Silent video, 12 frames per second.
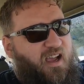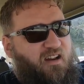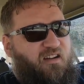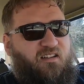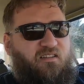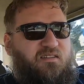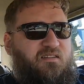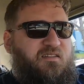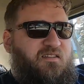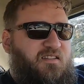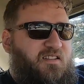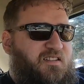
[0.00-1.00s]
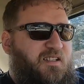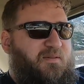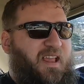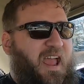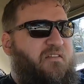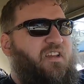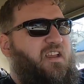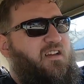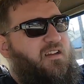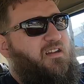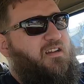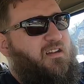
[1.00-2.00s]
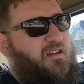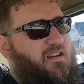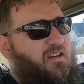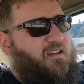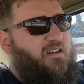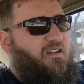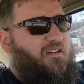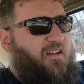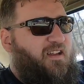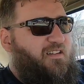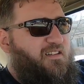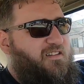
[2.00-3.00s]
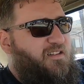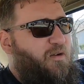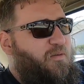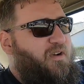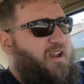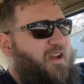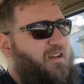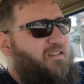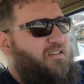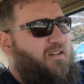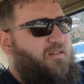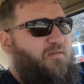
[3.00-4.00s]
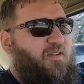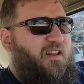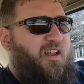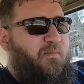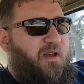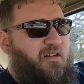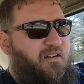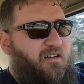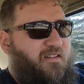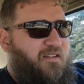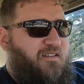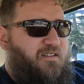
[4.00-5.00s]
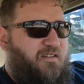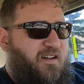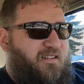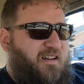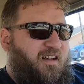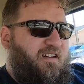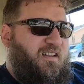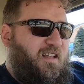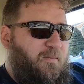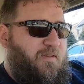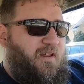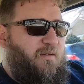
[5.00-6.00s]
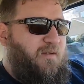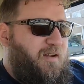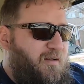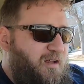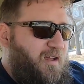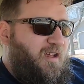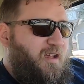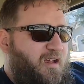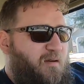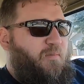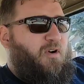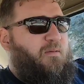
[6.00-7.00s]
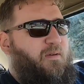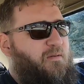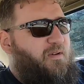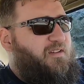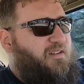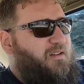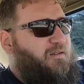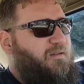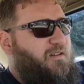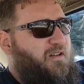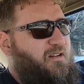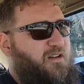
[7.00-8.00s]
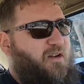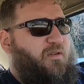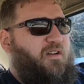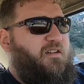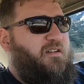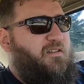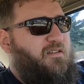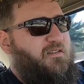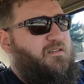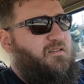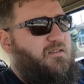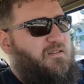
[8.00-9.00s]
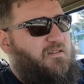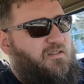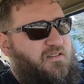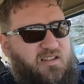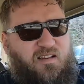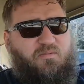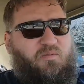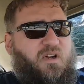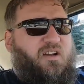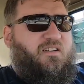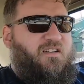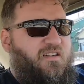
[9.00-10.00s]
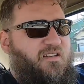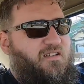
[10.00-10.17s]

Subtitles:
I don't know. It just seems heavy. You know, like it's so nice. Like to find that metal underneath there is so nice. I'd like to keep it that way. Part of me wants to clear coat it. Is that weird?